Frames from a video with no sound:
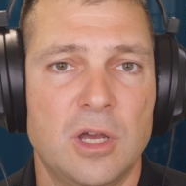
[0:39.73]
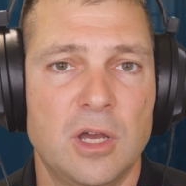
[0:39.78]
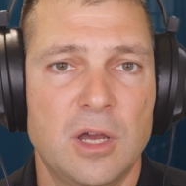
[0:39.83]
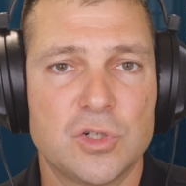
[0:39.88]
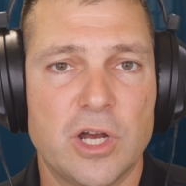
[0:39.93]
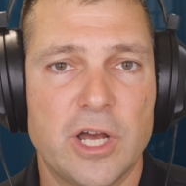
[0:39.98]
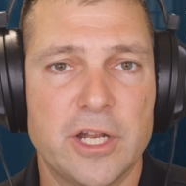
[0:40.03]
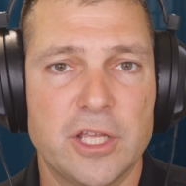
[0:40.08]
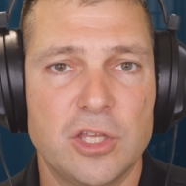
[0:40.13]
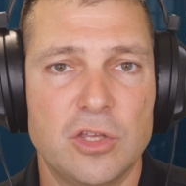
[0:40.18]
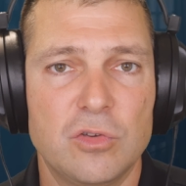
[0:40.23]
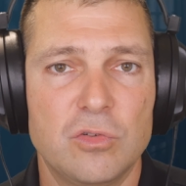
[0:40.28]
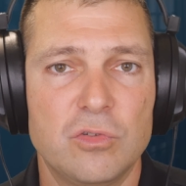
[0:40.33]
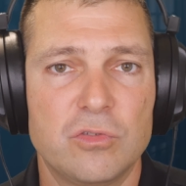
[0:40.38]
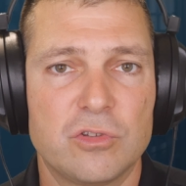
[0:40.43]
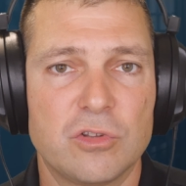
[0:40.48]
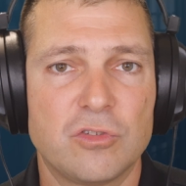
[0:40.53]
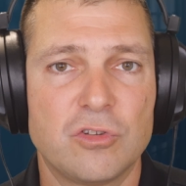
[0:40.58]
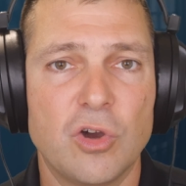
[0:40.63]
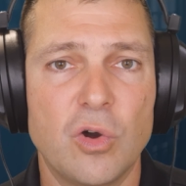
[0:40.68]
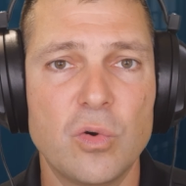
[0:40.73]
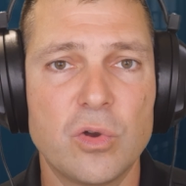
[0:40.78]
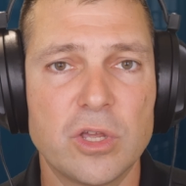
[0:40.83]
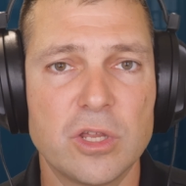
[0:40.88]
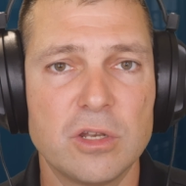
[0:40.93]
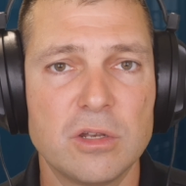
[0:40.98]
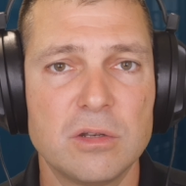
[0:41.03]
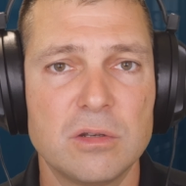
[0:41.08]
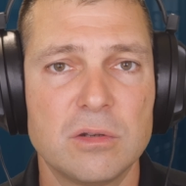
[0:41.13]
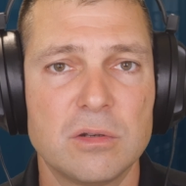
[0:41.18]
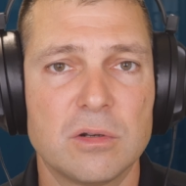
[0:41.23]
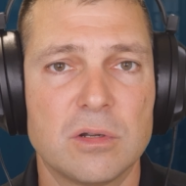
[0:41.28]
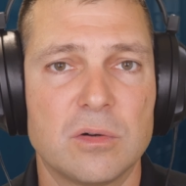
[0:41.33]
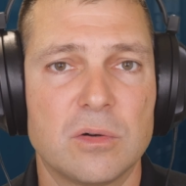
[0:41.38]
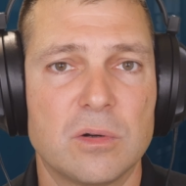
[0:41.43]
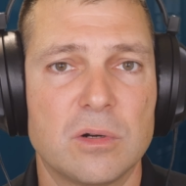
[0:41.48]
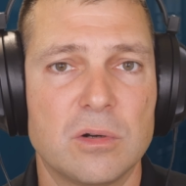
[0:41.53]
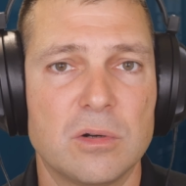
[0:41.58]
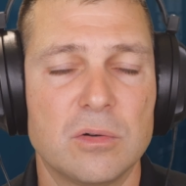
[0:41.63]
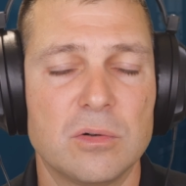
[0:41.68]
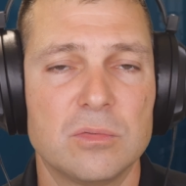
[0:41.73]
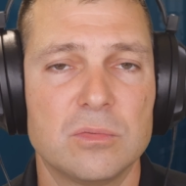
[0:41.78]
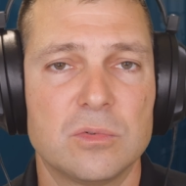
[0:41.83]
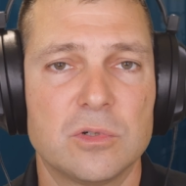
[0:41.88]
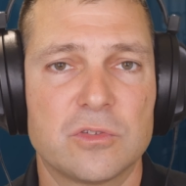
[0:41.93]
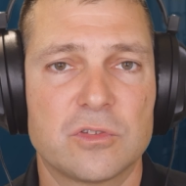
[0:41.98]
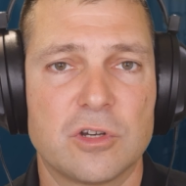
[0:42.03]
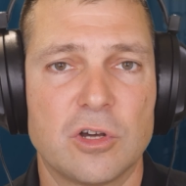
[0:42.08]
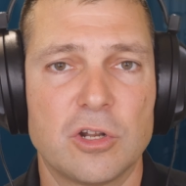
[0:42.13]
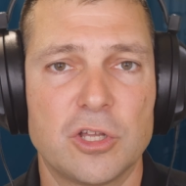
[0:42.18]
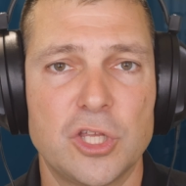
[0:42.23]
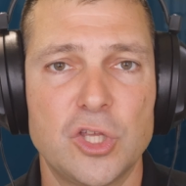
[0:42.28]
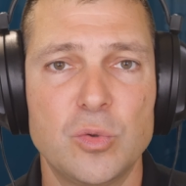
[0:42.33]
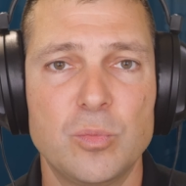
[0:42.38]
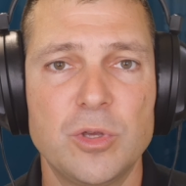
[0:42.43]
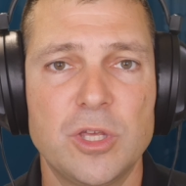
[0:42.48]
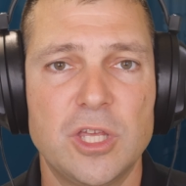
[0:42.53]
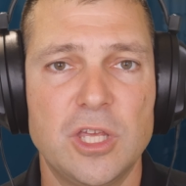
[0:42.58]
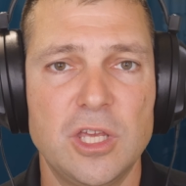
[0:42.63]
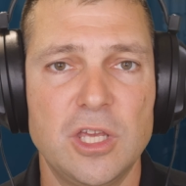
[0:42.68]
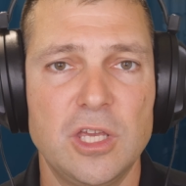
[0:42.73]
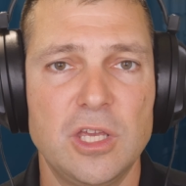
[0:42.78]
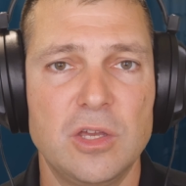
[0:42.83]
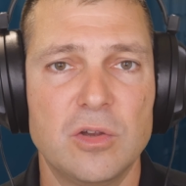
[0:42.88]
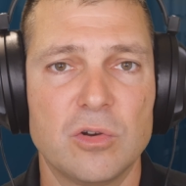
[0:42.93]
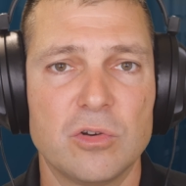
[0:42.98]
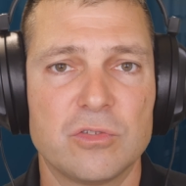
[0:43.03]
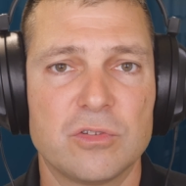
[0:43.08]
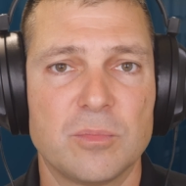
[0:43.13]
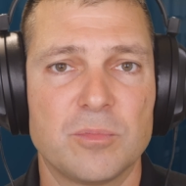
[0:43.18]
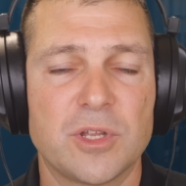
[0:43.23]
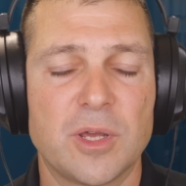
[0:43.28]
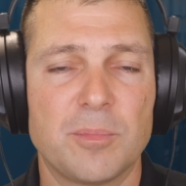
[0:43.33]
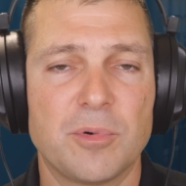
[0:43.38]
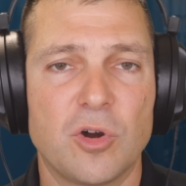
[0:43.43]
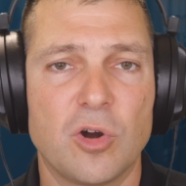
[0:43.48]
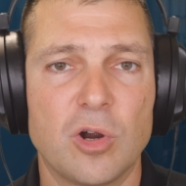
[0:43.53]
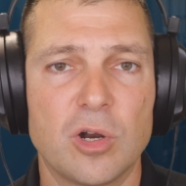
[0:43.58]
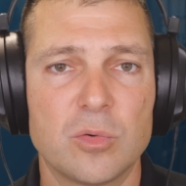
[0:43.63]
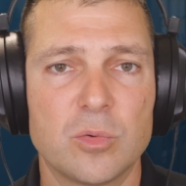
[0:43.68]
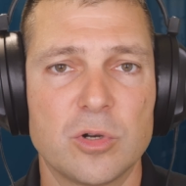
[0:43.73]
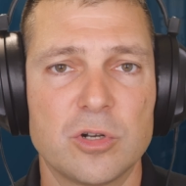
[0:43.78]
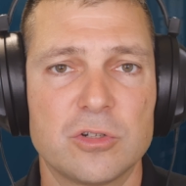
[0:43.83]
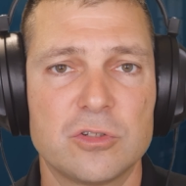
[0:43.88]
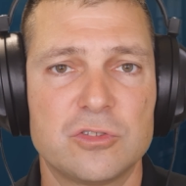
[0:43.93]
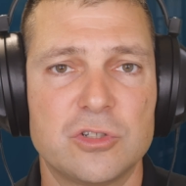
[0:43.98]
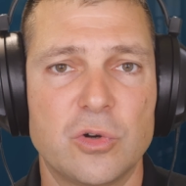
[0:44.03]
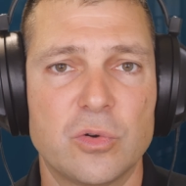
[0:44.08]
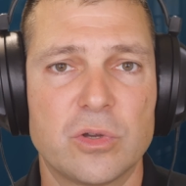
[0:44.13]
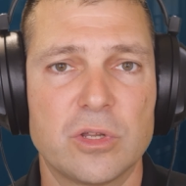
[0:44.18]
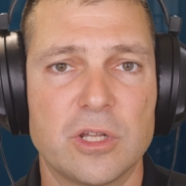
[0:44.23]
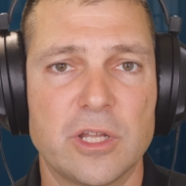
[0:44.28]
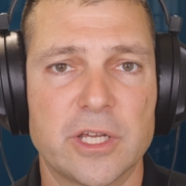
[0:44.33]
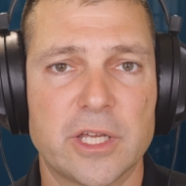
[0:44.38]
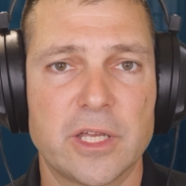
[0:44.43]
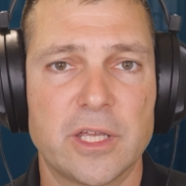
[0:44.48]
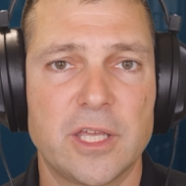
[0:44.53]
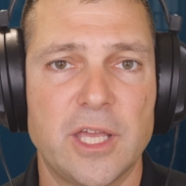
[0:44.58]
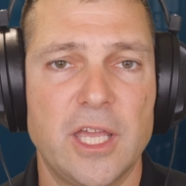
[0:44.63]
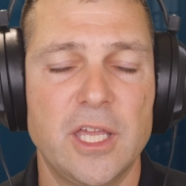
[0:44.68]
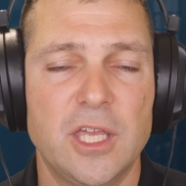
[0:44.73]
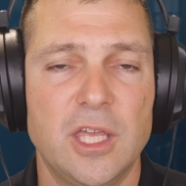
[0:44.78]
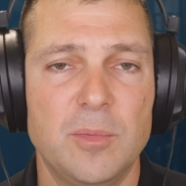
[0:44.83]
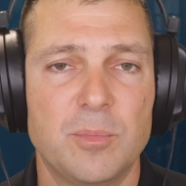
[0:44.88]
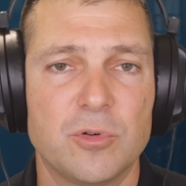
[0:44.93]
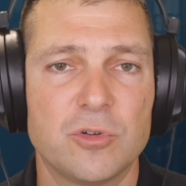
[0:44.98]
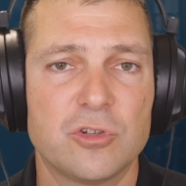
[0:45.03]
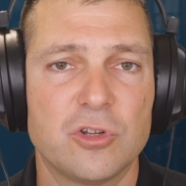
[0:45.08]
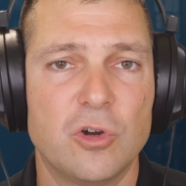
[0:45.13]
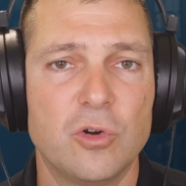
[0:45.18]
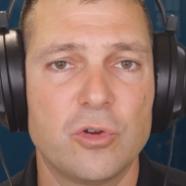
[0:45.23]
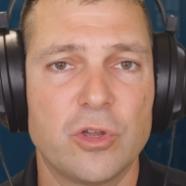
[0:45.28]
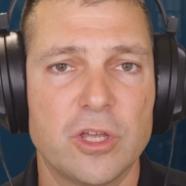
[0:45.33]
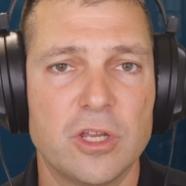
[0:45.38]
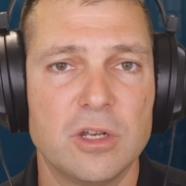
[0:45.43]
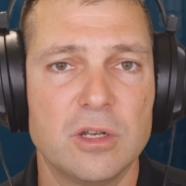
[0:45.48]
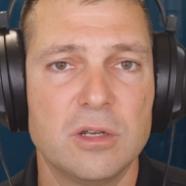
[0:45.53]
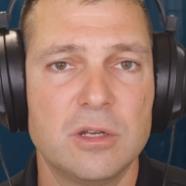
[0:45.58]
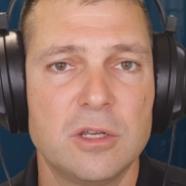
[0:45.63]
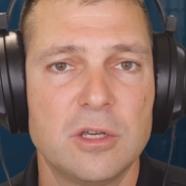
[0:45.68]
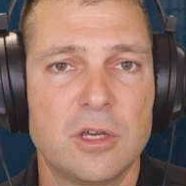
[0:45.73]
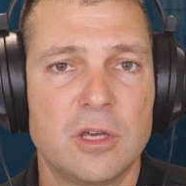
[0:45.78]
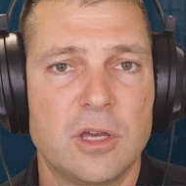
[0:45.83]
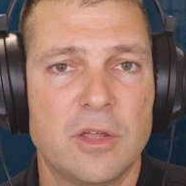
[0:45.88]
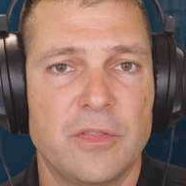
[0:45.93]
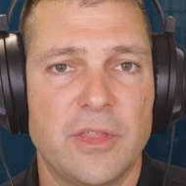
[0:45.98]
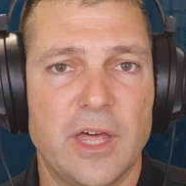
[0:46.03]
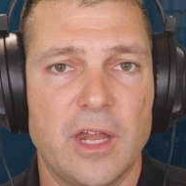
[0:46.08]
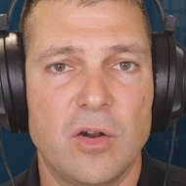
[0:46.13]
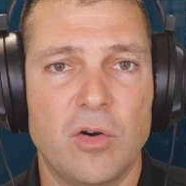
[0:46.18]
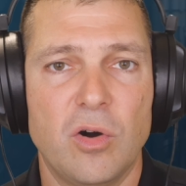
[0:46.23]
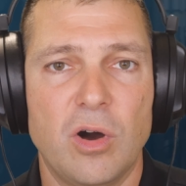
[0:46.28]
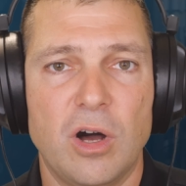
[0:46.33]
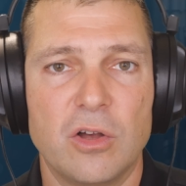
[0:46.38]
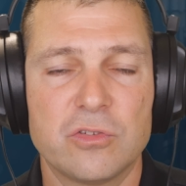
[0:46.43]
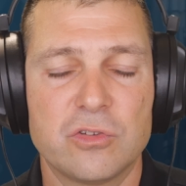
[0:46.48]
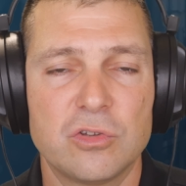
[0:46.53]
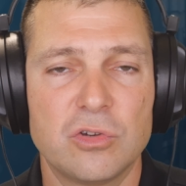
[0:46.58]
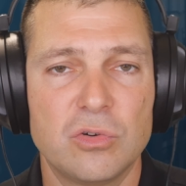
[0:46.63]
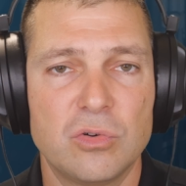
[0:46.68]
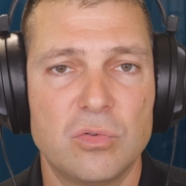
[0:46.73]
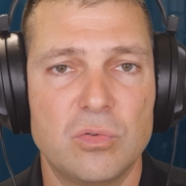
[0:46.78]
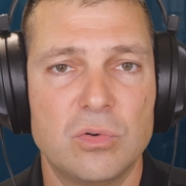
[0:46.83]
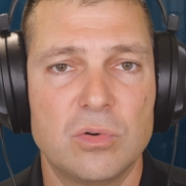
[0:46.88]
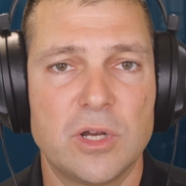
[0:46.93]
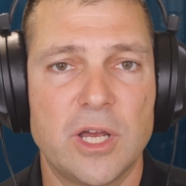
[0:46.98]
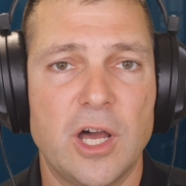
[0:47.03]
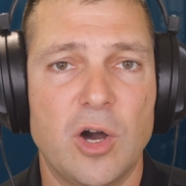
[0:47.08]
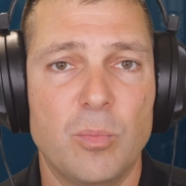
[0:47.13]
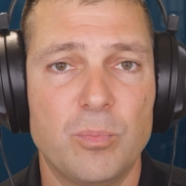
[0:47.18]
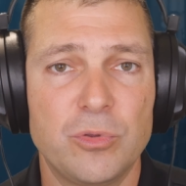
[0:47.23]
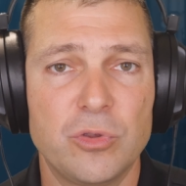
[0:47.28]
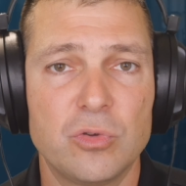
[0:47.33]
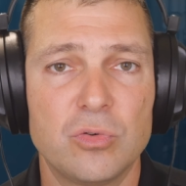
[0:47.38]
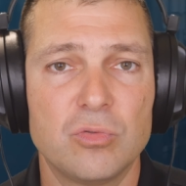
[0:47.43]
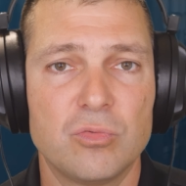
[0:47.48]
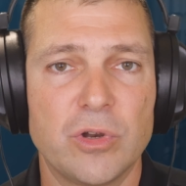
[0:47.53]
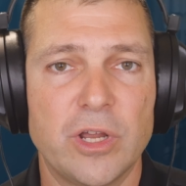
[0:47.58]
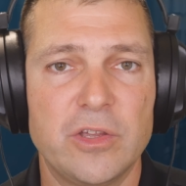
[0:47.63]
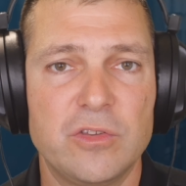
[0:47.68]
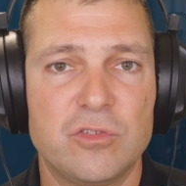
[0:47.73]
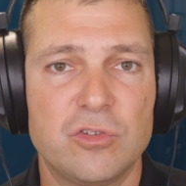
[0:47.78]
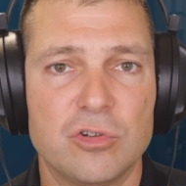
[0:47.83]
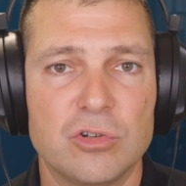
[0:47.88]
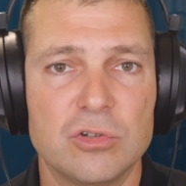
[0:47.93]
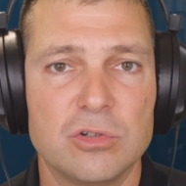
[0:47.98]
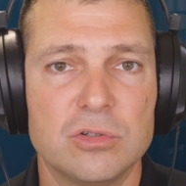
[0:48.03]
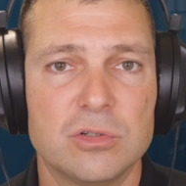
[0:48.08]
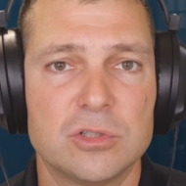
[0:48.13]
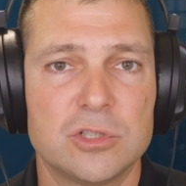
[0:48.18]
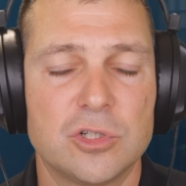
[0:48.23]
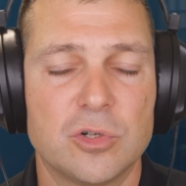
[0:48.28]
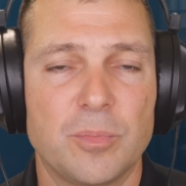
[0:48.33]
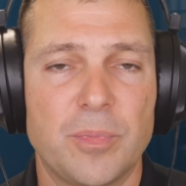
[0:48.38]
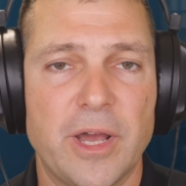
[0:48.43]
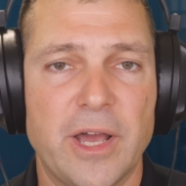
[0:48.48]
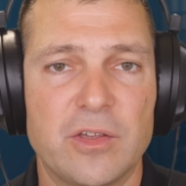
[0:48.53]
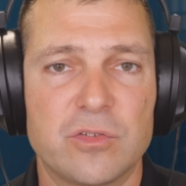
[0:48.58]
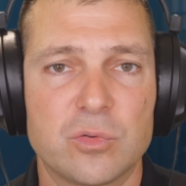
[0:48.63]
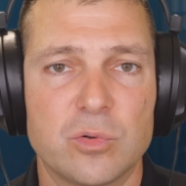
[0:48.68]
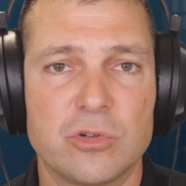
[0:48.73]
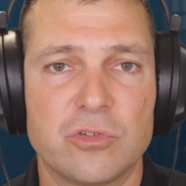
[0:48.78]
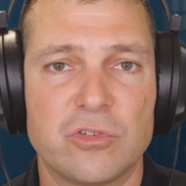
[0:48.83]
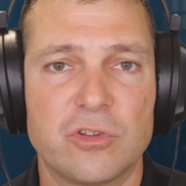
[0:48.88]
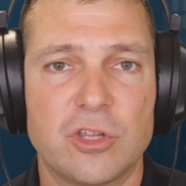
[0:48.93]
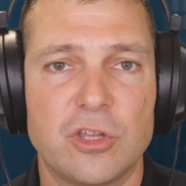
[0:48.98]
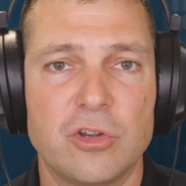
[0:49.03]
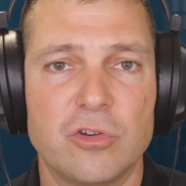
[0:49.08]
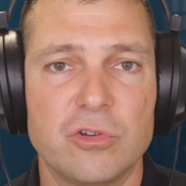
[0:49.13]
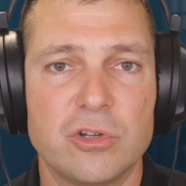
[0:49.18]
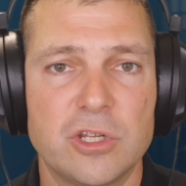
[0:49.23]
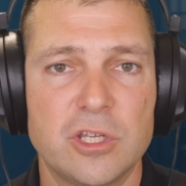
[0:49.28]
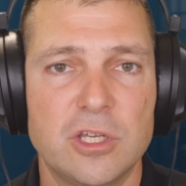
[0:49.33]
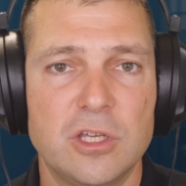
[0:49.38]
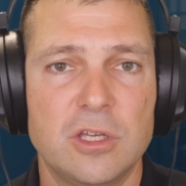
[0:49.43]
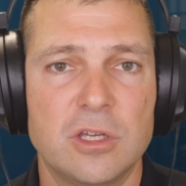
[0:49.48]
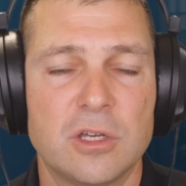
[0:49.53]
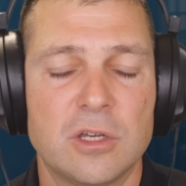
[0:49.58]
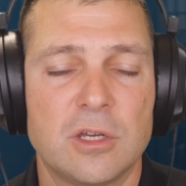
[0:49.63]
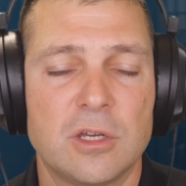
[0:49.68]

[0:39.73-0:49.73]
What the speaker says: Try to use a token or what's called a YubiKey or some type of hardware token like a gatekeeper token. That'll also help you raise your password security.